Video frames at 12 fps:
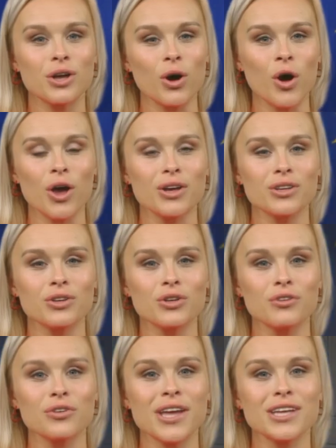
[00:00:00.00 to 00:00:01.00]
or
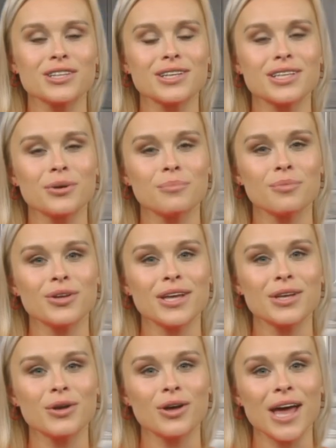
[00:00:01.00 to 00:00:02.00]
you'll run into some
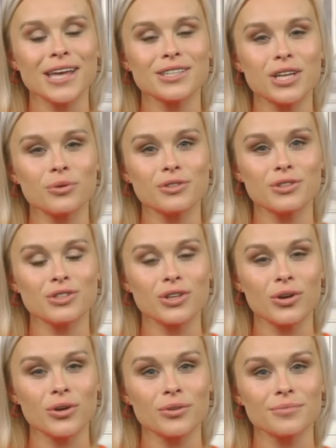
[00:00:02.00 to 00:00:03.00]
legal and adoption
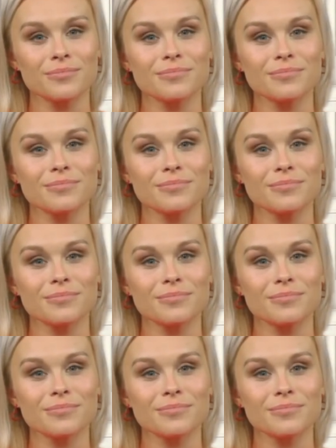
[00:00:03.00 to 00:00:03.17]
trouble.